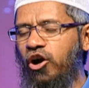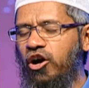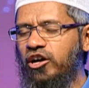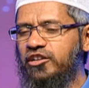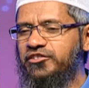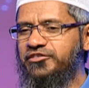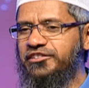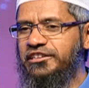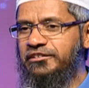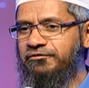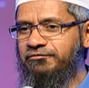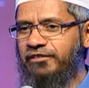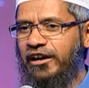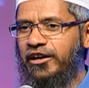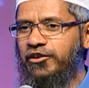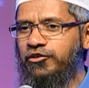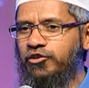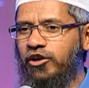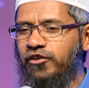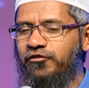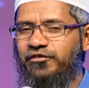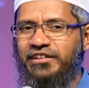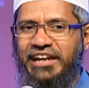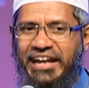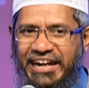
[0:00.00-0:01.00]
talks in
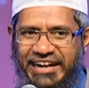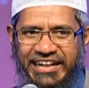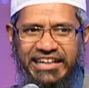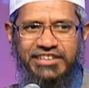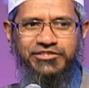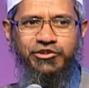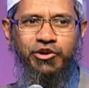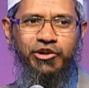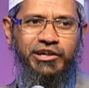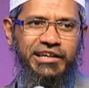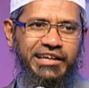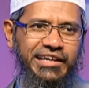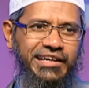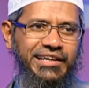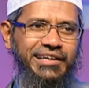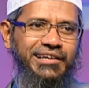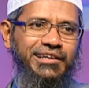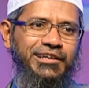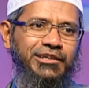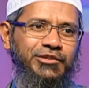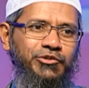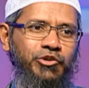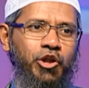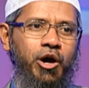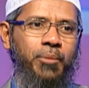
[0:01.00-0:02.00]
front of ladies
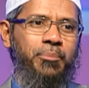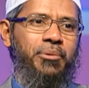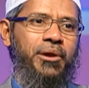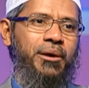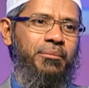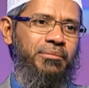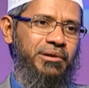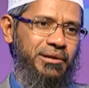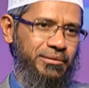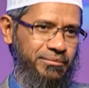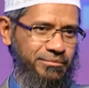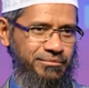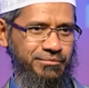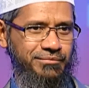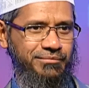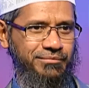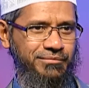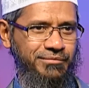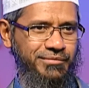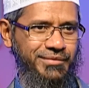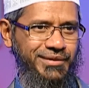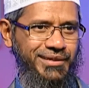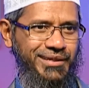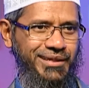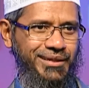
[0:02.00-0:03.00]
only, no problem.
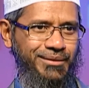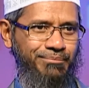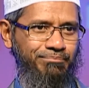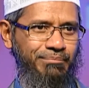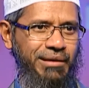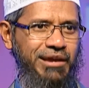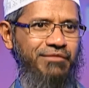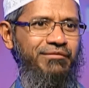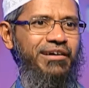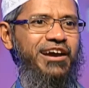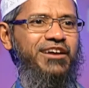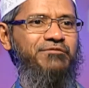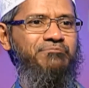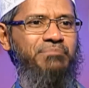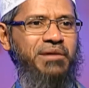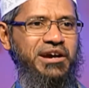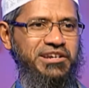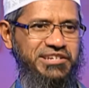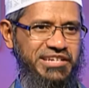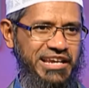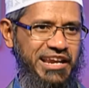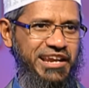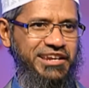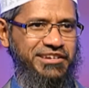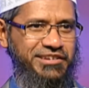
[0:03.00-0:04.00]
My wife,
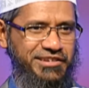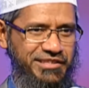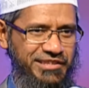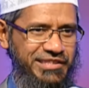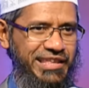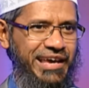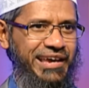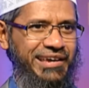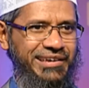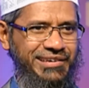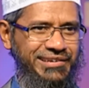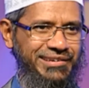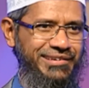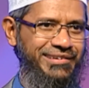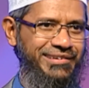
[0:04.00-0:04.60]
mashallah, she's a dai.